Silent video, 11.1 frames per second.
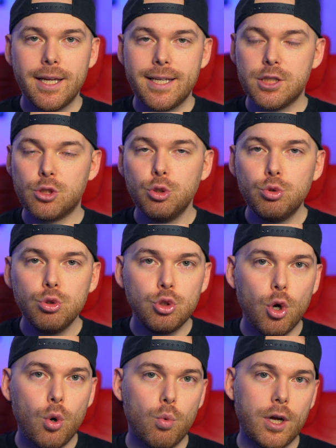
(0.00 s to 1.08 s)
It's good to
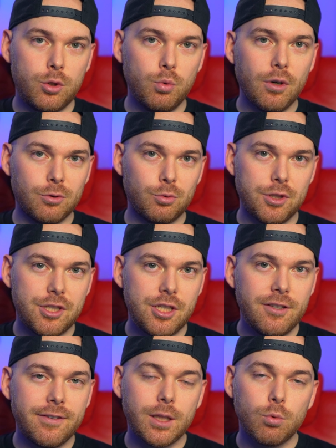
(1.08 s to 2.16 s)
know what you want to
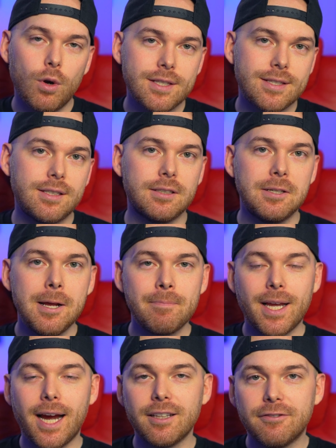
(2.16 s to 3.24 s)
achieve and what's the
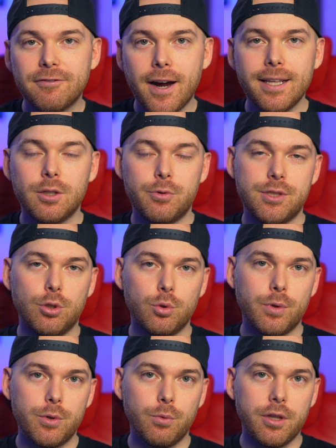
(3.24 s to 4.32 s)
kind of final result where
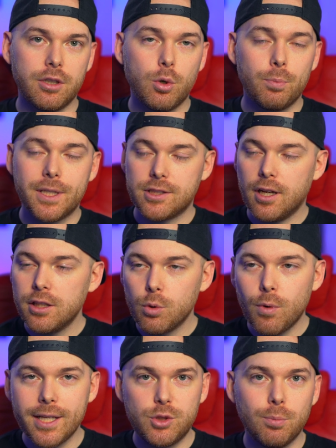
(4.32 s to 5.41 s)
you want to go, because
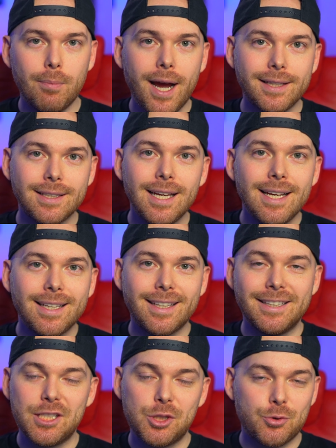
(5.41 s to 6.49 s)
otherwise you might get
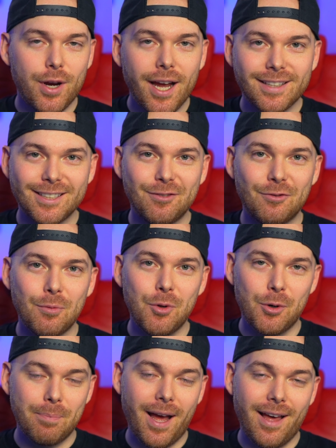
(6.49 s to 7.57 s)
distracted from your
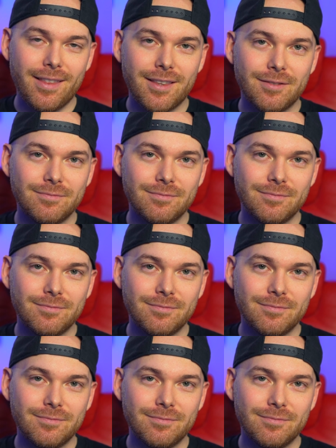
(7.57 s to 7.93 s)
path.